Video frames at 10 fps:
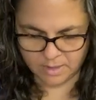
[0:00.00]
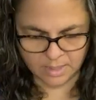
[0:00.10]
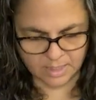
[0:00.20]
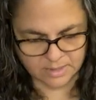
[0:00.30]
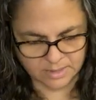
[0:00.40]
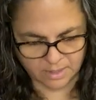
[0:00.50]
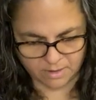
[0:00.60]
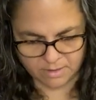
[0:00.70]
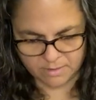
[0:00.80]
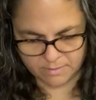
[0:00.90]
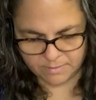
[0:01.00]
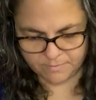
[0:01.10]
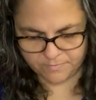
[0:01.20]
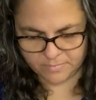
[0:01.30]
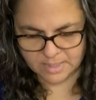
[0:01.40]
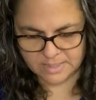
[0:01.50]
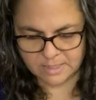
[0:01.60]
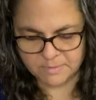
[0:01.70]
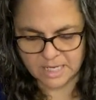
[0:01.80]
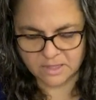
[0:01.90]
easier.
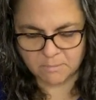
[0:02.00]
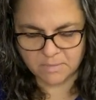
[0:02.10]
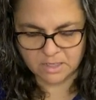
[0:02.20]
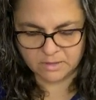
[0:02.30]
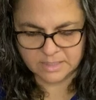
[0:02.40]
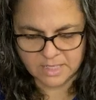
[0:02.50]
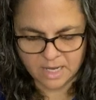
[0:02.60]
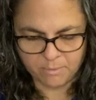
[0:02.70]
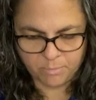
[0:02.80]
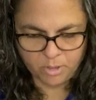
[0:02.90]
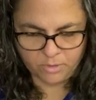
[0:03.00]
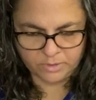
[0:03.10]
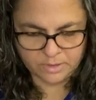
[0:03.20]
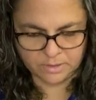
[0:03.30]
Seems like the middle is kind of pulled.